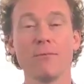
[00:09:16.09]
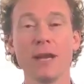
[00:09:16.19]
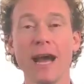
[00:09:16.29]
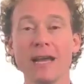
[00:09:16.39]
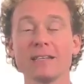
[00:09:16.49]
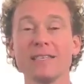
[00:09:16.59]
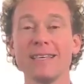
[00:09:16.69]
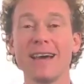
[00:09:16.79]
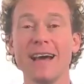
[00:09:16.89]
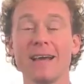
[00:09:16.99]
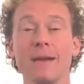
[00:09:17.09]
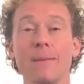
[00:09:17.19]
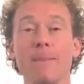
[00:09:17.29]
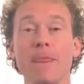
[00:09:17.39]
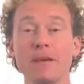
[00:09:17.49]
reality that
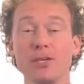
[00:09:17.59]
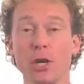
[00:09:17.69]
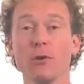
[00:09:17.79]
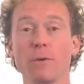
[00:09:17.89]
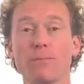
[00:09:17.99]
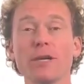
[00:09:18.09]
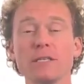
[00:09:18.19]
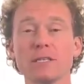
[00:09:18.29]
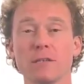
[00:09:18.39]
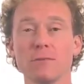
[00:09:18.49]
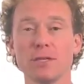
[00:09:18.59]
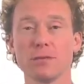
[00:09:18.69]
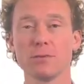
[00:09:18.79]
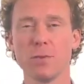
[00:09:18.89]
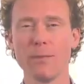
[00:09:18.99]
they showed at Princeton,
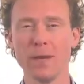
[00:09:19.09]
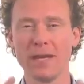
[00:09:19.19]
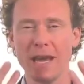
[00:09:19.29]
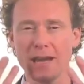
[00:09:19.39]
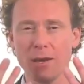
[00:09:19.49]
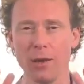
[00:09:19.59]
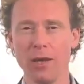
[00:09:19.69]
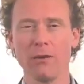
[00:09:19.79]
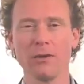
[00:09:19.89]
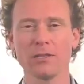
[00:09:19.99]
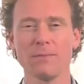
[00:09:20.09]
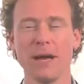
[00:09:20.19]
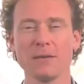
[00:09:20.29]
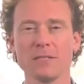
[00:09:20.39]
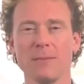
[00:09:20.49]
which was when we get coherent
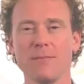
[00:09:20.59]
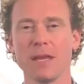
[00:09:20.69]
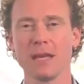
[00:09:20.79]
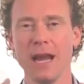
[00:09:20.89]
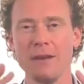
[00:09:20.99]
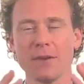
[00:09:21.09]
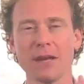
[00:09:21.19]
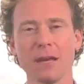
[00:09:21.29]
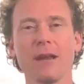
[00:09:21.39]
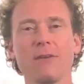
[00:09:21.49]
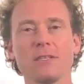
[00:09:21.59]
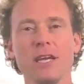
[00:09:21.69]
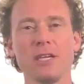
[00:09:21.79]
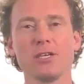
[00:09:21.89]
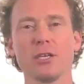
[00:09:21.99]
about something and have a clear
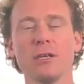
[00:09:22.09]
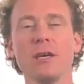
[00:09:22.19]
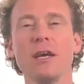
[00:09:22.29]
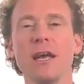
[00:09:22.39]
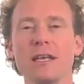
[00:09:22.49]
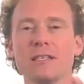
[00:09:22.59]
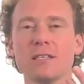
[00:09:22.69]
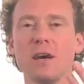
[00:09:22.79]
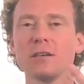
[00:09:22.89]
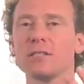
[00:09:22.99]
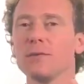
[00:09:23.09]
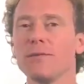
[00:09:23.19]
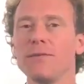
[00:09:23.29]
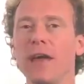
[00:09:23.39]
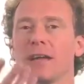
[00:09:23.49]
intention, it starts to
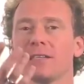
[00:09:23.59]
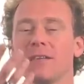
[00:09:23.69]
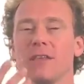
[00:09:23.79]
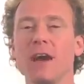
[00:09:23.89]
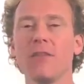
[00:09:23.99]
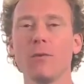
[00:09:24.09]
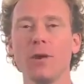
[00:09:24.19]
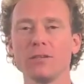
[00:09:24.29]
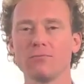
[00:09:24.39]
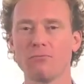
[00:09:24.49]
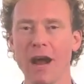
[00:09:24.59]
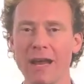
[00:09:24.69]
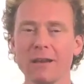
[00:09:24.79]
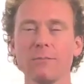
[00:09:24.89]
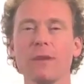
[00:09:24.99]
affect the otherwise
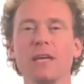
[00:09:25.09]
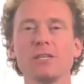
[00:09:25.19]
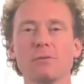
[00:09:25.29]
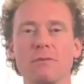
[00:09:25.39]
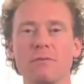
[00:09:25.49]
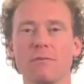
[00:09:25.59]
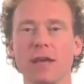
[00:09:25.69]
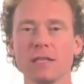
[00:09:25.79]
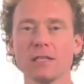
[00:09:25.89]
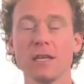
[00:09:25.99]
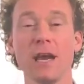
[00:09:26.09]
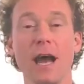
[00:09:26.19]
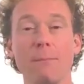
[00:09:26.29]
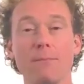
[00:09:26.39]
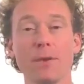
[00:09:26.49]
random nature of events
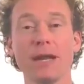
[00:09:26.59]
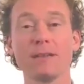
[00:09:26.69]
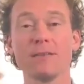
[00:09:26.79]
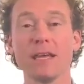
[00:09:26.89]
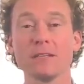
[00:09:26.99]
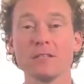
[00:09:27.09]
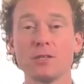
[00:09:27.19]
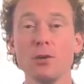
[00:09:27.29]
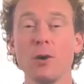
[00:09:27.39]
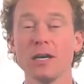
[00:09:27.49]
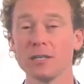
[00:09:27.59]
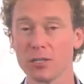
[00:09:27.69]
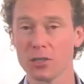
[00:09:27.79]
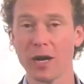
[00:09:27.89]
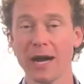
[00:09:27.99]
and bring things to
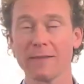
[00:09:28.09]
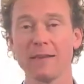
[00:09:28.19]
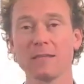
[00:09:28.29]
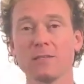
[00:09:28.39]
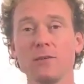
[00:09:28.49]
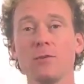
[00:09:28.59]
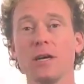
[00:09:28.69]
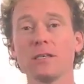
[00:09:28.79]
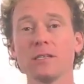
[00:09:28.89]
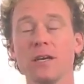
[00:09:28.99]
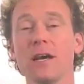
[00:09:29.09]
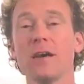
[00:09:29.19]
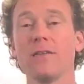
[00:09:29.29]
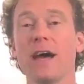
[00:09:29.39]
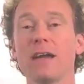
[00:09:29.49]
us, attract things to us
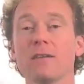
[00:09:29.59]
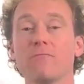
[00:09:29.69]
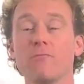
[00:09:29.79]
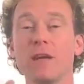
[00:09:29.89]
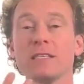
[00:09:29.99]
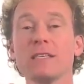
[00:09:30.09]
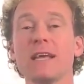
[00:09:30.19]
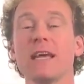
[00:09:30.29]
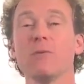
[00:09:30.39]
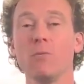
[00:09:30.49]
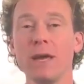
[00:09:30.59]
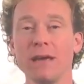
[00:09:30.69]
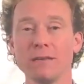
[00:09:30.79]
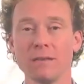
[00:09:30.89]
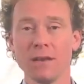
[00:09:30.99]
that resonate
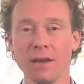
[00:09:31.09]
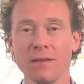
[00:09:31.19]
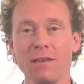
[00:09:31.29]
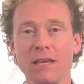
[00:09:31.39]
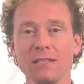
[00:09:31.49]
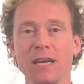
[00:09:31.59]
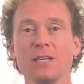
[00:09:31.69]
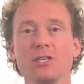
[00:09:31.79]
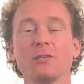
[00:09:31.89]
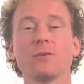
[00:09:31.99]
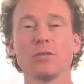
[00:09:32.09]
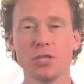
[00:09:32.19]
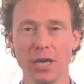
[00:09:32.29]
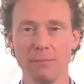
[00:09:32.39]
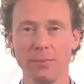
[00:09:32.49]
with the intention or the
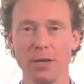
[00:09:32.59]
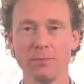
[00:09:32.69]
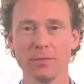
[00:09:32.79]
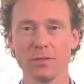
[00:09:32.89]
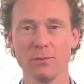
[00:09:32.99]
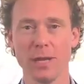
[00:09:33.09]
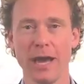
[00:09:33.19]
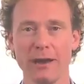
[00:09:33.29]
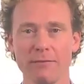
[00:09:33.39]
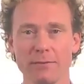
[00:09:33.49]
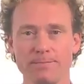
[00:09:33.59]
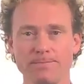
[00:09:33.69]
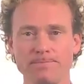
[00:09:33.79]
shared purpose that we have.